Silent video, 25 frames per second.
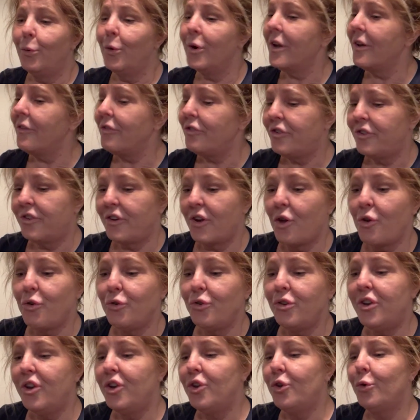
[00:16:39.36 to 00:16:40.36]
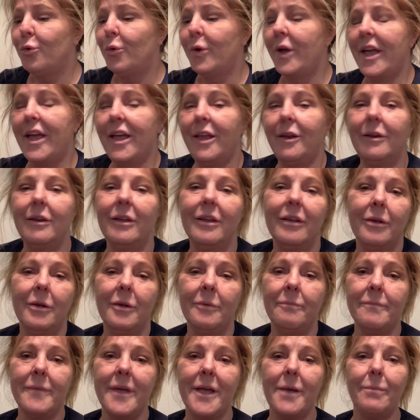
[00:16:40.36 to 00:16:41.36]
what I've shown you, and
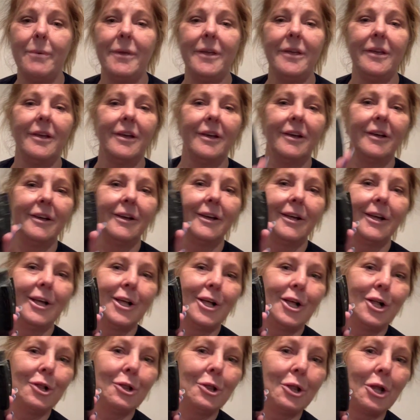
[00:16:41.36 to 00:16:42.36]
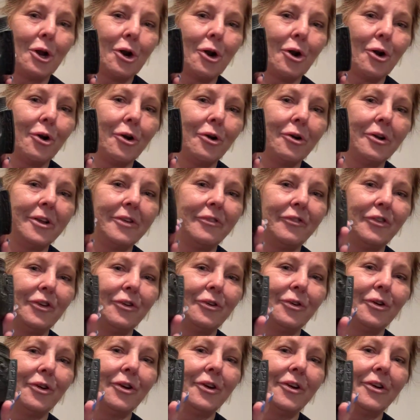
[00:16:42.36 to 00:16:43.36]
maybe learn. If
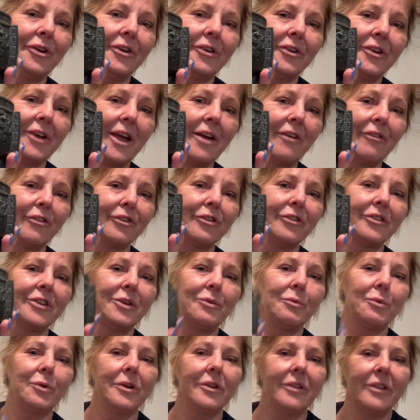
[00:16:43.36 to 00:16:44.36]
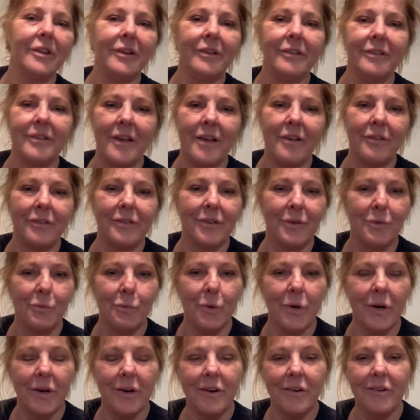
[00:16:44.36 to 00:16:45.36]
you ever see one of these out
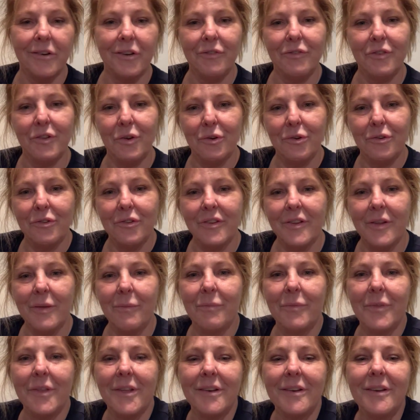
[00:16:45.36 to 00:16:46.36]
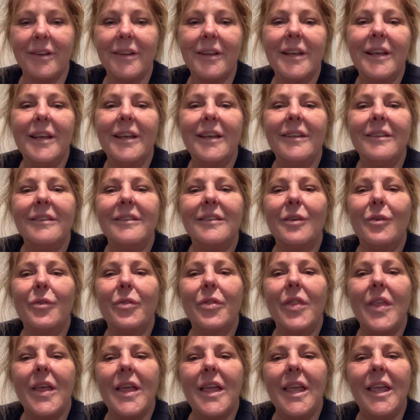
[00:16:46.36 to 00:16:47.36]
somewhere, you've learned something. So
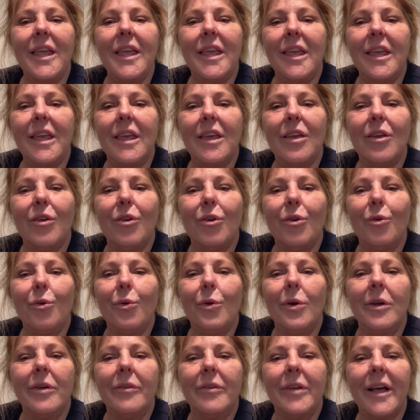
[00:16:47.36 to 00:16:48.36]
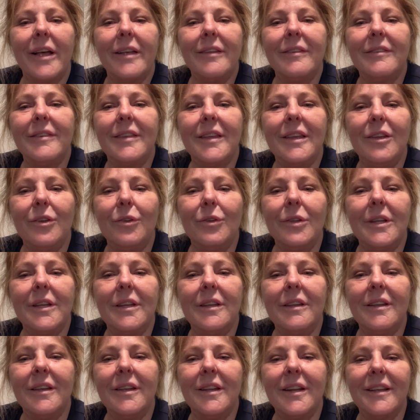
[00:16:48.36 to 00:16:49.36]
thank you. I see you,
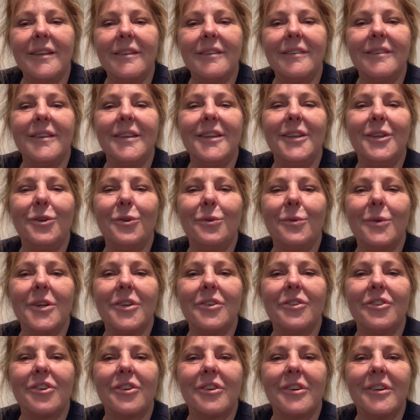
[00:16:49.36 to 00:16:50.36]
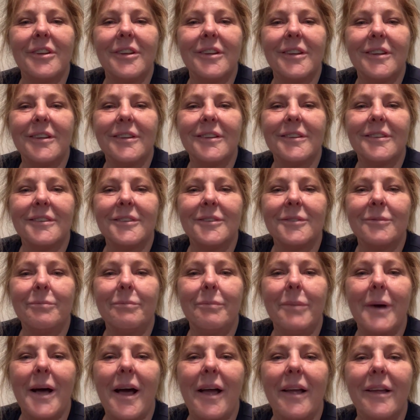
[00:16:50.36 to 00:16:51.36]
Linda, and I see you, Richard.
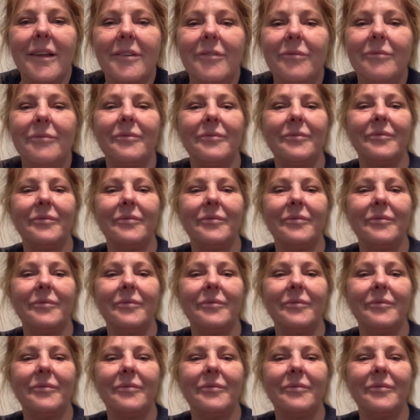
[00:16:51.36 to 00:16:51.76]
Bye.